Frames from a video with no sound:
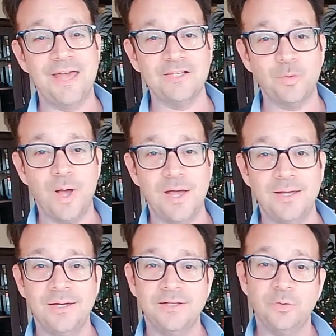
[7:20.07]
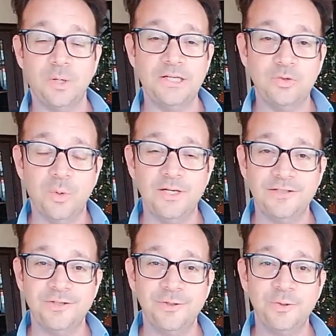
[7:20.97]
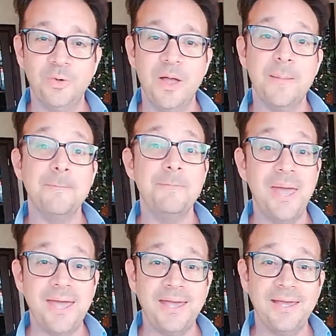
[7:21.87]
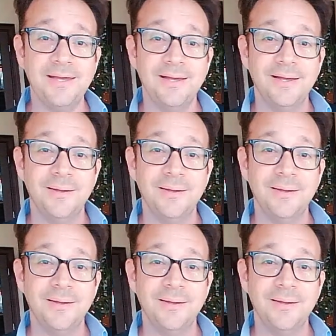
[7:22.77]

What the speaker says: that's why 2022 may